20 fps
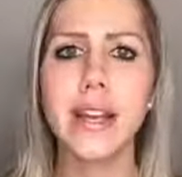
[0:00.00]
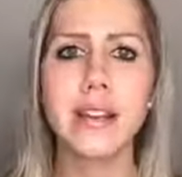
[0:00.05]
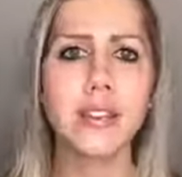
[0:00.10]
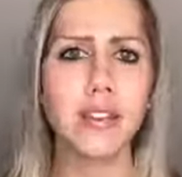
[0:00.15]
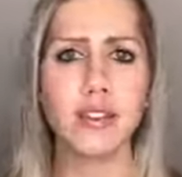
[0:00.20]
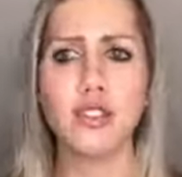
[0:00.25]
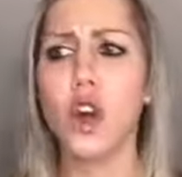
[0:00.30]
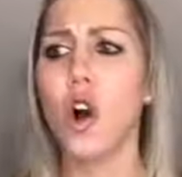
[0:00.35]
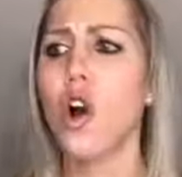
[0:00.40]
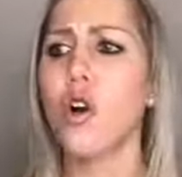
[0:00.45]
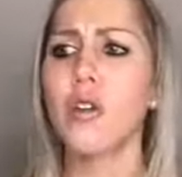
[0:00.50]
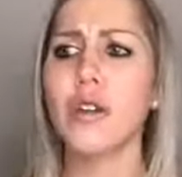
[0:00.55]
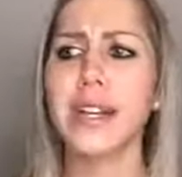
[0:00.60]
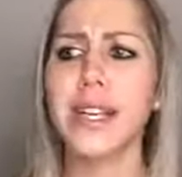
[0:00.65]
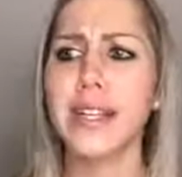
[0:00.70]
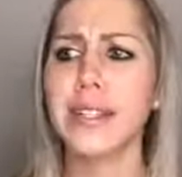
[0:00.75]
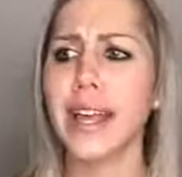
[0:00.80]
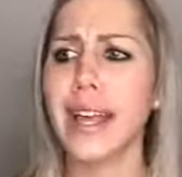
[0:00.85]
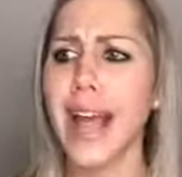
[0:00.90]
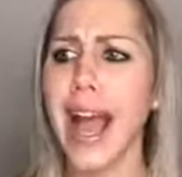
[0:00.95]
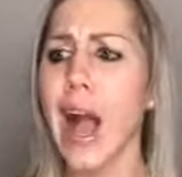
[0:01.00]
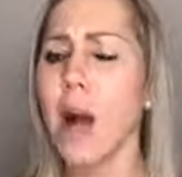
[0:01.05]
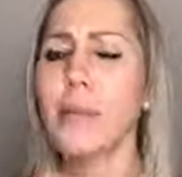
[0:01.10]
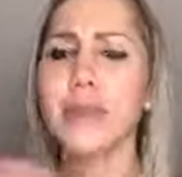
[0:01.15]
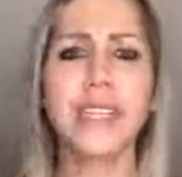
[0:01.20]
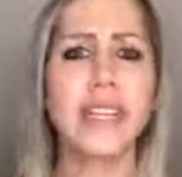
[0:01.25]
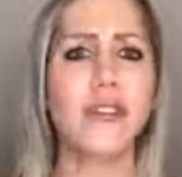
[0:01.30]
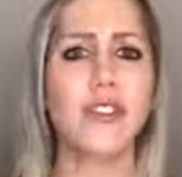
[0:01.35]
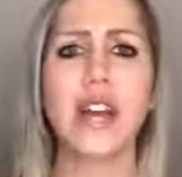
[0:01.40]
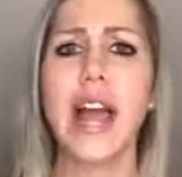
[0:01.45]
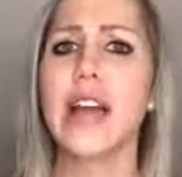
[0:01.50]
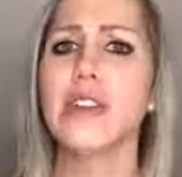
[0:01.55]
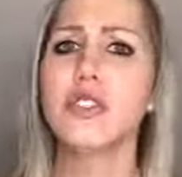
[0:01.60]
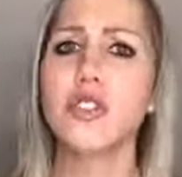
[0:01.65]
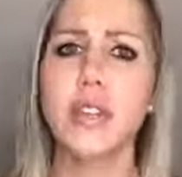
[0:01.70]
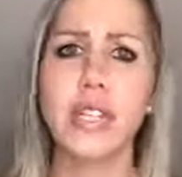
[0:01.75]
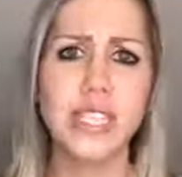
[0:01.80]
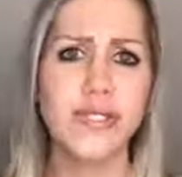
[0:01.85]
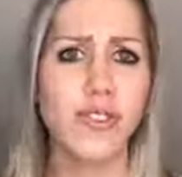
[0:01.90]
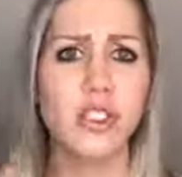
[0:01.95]
There's already like how many different
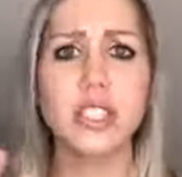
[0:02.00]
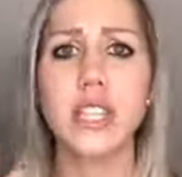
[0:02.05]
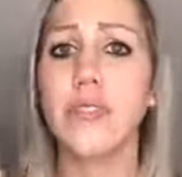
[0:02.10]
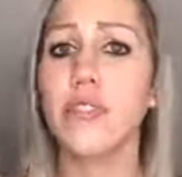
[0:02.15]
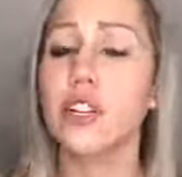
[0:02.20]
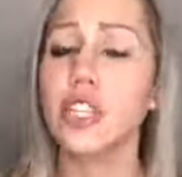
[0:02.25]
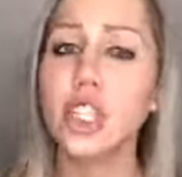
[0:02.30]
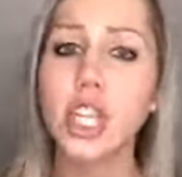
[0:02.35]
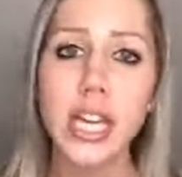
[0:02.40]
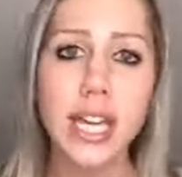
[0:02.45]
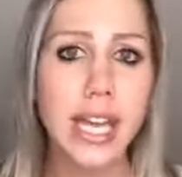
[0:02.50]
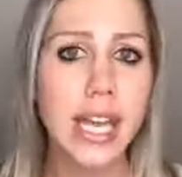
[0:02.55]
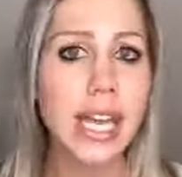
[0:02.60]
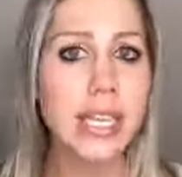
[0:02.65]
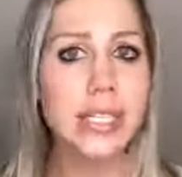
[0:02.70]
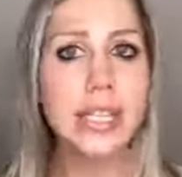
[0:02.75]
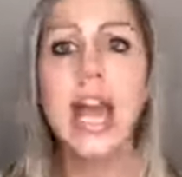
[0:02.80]
entries for different chicken